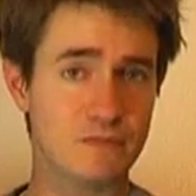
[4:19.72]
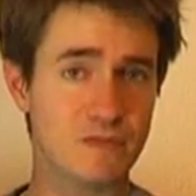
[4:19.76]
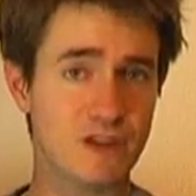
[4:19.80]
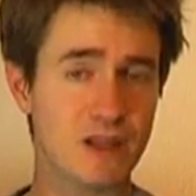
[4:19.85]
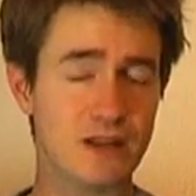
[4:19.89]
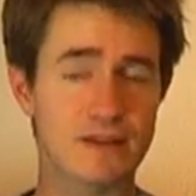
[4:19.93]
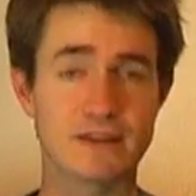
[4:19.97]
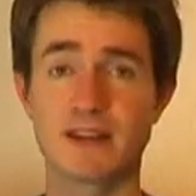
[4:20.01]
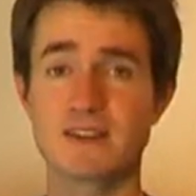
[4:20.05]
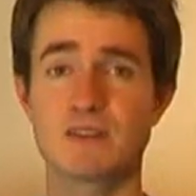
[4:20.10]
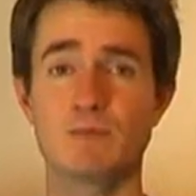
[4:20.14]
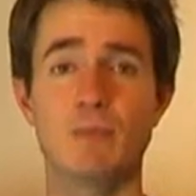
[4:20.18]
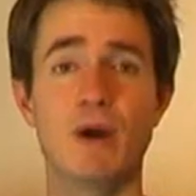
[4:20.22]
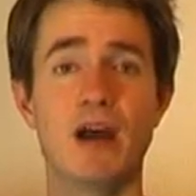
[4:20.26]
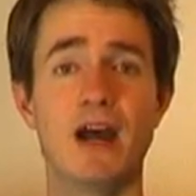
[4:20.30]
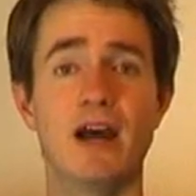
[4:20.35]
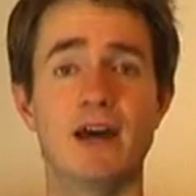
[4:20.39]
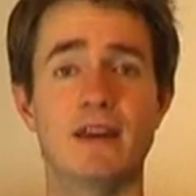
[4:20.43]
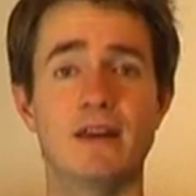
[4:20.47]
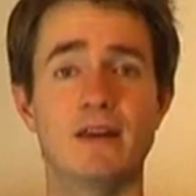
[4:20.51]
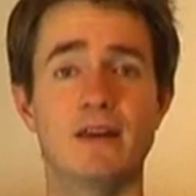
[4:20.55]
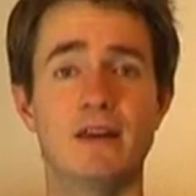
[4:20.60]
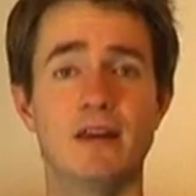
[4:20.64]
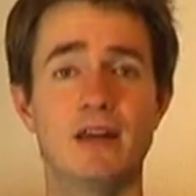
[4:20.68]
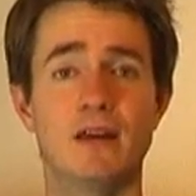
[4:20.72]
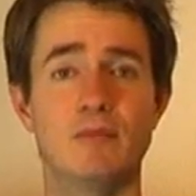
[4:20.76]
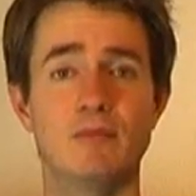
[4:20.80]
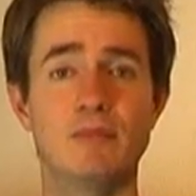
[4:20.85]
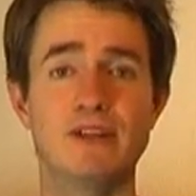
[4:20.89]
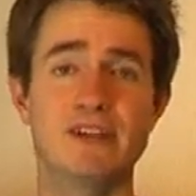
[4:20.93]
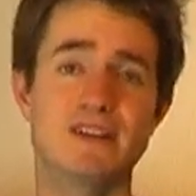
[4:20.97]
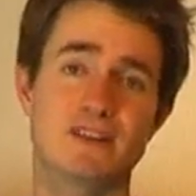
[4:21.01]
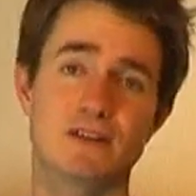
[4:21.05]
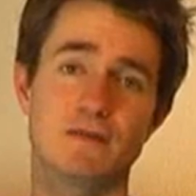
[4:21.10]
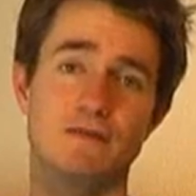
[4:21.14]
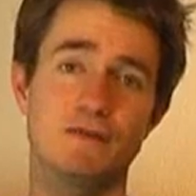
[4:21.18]
That's bad,
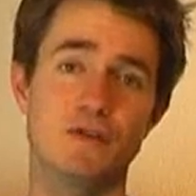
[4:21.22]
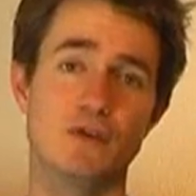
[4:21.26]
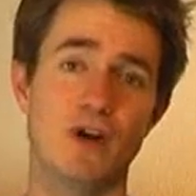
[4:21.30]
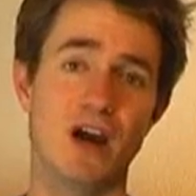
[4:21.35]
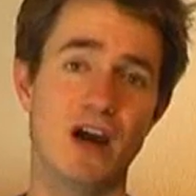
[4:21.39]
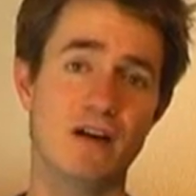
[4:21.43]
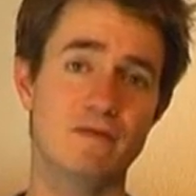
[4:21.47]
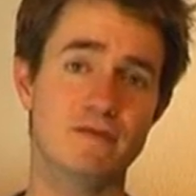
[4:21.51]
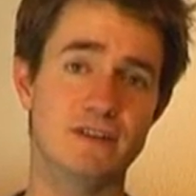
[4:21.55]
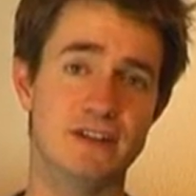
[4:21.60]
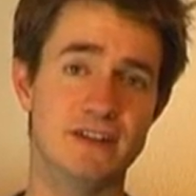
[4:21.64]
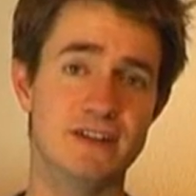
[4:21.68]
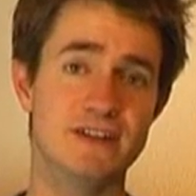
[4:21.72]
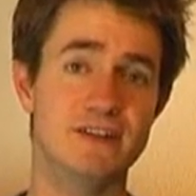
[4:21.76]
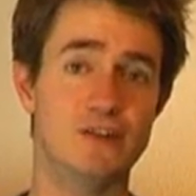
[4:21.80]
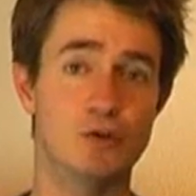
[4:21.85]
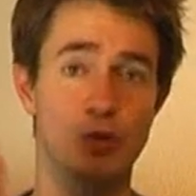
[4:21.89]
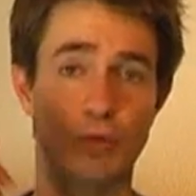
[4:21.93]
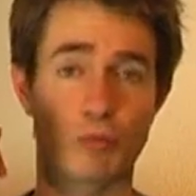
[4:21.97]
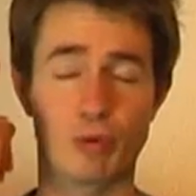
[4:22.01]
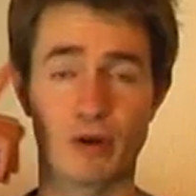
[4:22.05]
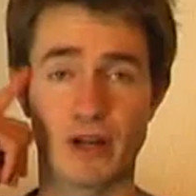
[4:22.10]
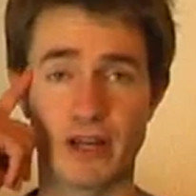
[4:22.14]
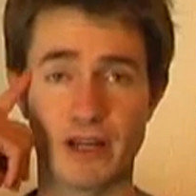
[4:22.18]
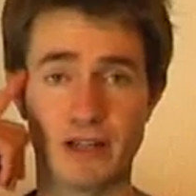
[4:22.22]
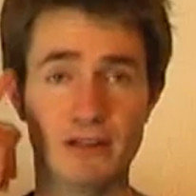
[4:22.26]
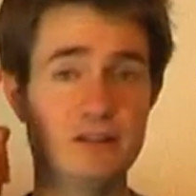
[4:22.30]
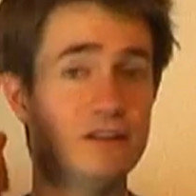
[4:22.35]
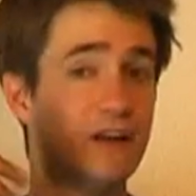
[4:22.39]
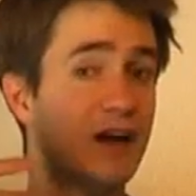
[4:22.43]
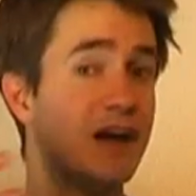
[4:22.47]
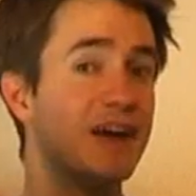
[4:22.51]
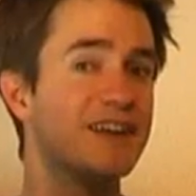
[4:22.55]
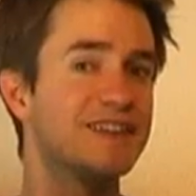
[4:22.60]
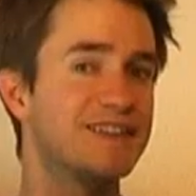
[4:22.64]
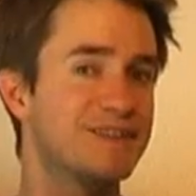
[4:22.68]
because if you have this, your
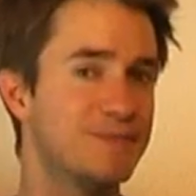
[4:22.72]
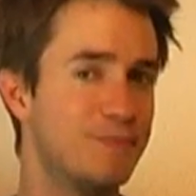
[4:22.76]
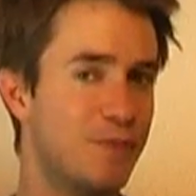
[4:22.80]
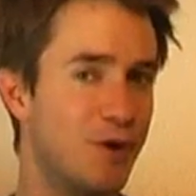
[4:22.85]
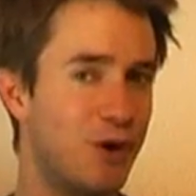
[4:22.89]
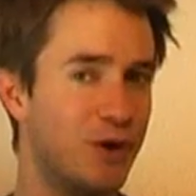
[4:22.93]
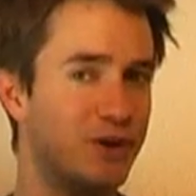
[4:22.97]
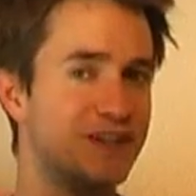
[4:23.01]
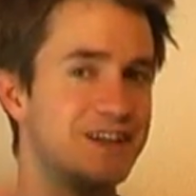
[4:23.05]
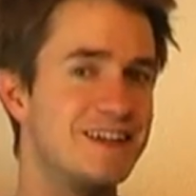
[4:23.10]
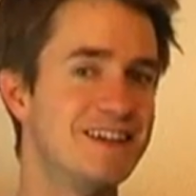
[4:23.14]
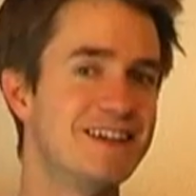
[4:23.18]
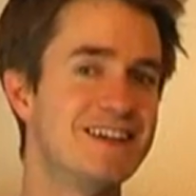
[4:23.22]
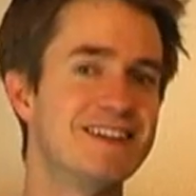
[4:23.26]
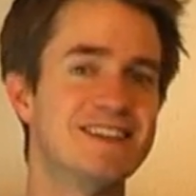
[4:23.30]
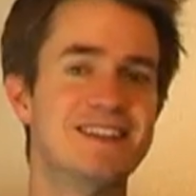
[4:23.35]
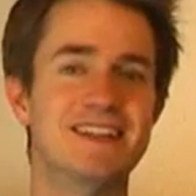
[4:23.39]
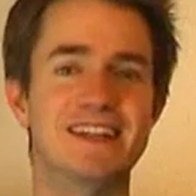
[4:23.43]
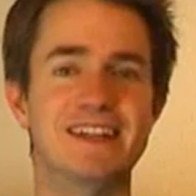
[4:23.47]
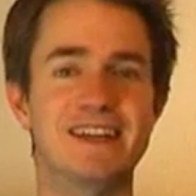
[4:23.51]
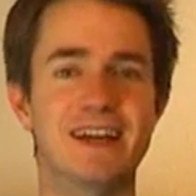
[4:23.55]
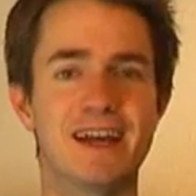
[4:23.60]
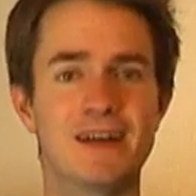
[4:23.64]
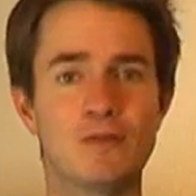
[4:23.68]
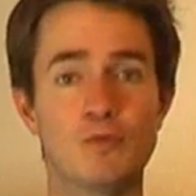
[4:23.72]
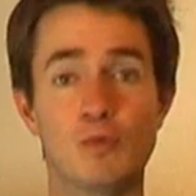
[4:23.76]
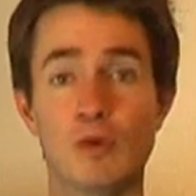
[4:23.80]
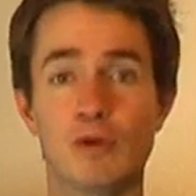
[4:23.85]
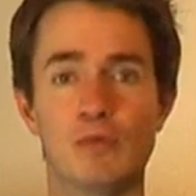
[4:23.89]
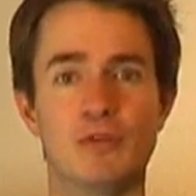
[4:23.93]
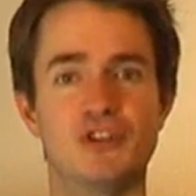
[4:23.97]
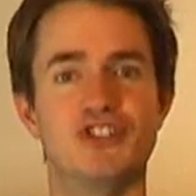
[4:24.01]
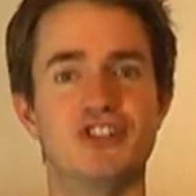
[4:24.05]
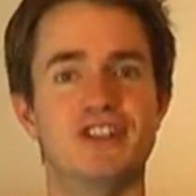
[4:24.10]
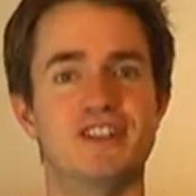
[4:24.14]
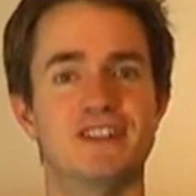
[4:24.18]
brain, as smart as it is again, will
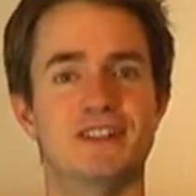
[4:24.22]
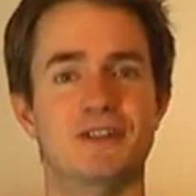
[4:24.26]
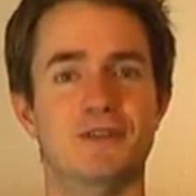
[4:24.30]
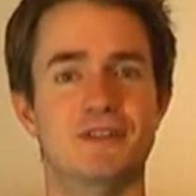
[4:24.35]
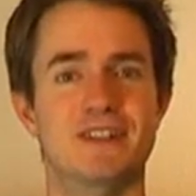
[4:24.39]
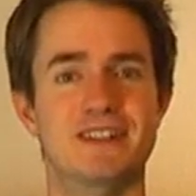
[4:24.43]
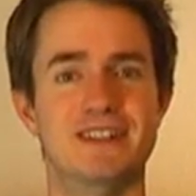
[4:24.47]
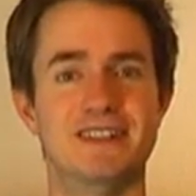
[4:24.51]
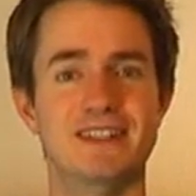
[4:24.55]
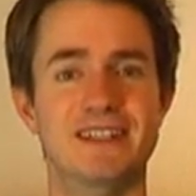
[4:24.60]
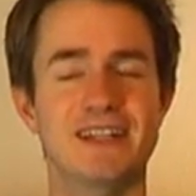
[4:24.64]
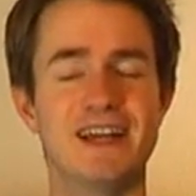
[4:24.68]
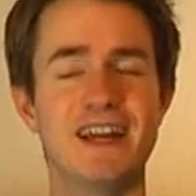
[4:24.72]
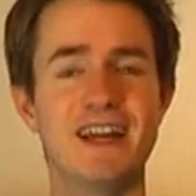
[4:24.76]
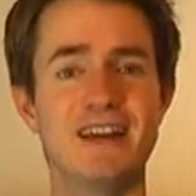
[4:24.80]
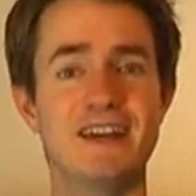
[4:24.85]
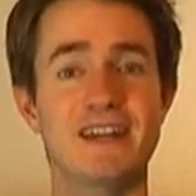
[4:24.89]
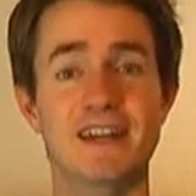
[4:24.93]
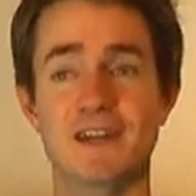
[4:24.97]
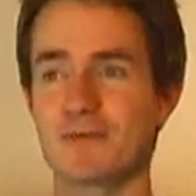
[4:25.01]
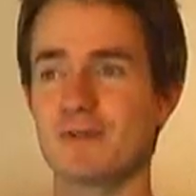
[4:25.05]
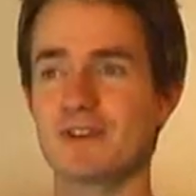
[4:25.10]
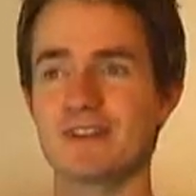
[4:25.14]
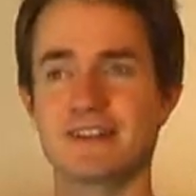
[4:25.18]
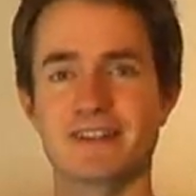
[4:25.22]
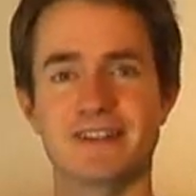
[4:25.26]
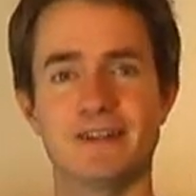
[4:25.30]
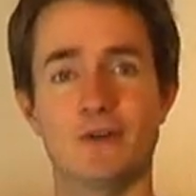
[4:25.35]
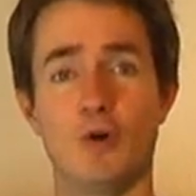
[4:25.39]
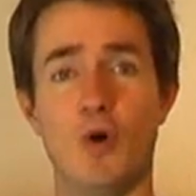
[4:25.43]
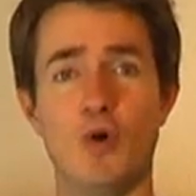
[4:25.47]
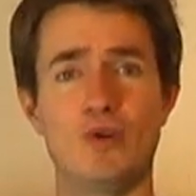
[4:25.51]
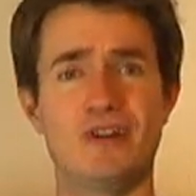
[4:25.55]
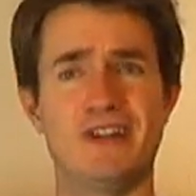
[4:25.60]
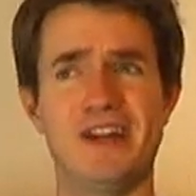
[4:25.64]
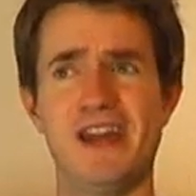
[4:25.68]
register this again, and it will say,
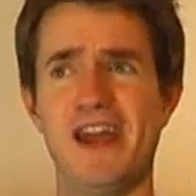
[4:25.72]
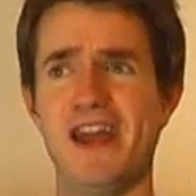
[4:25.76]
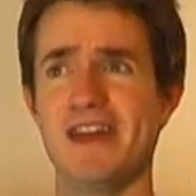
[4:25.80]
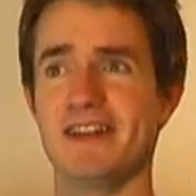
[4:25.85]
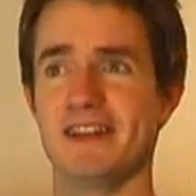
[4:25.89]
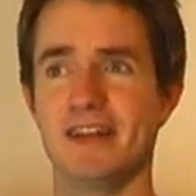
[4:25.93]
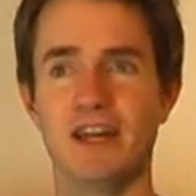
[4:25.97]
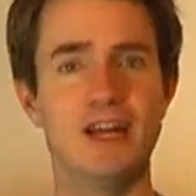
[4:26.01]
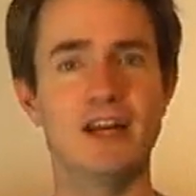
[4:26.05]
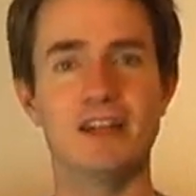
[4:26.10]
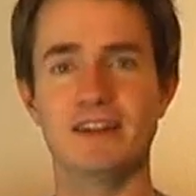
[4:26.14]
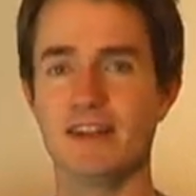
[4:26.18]
okay,